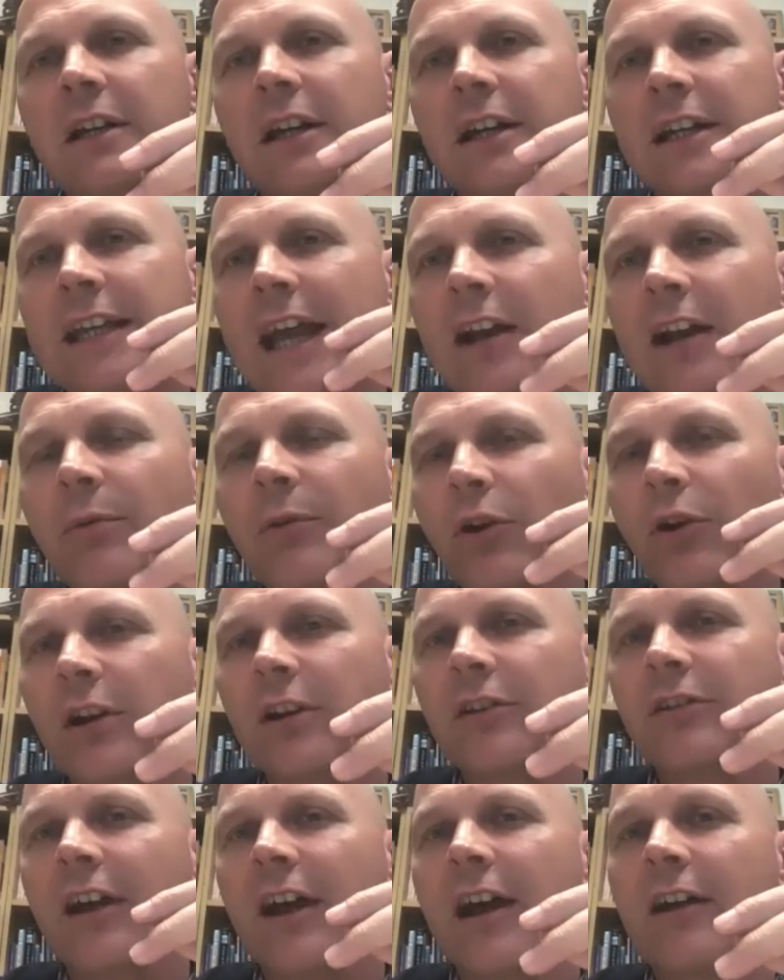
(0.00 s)
Again, I'm not
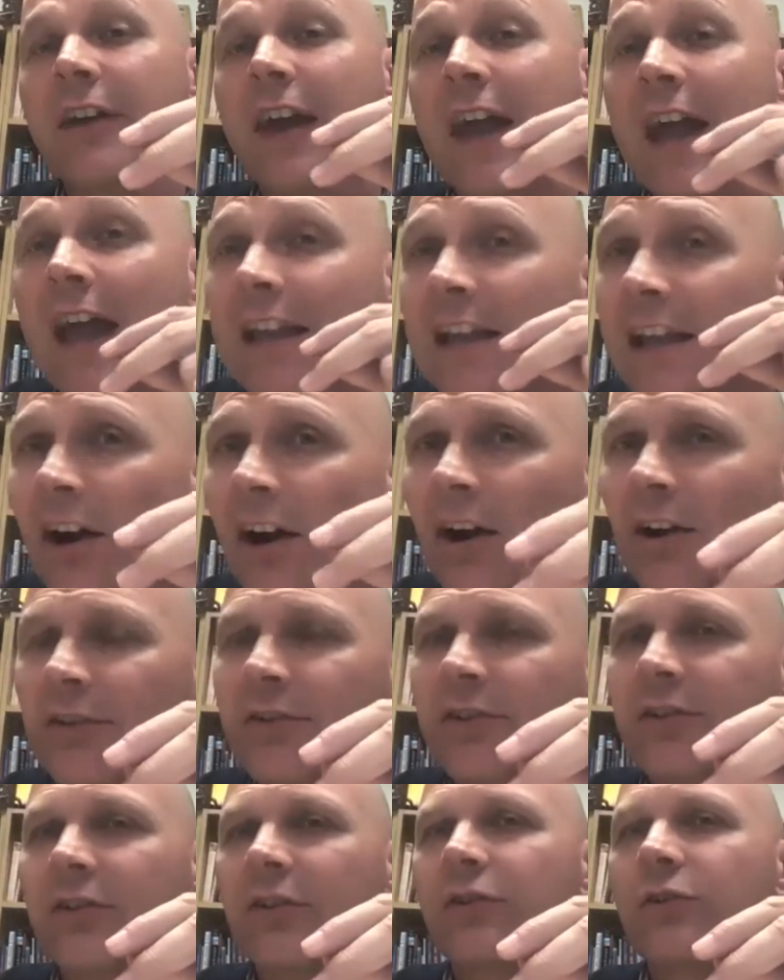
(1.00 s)
going to say I have any
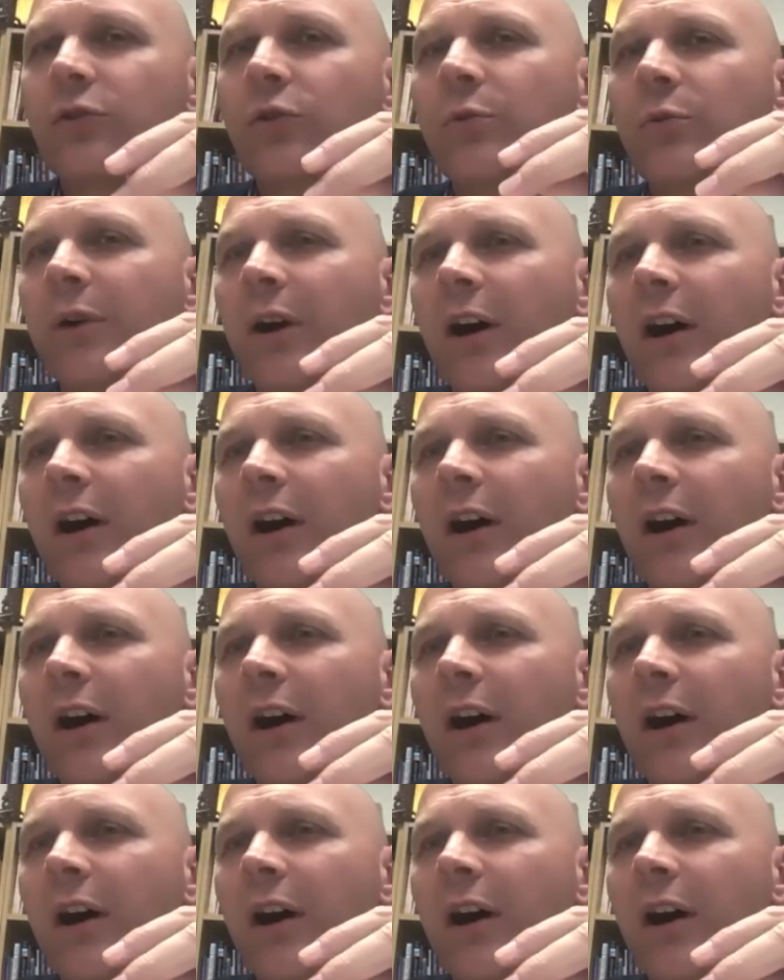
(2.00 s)
answers at all,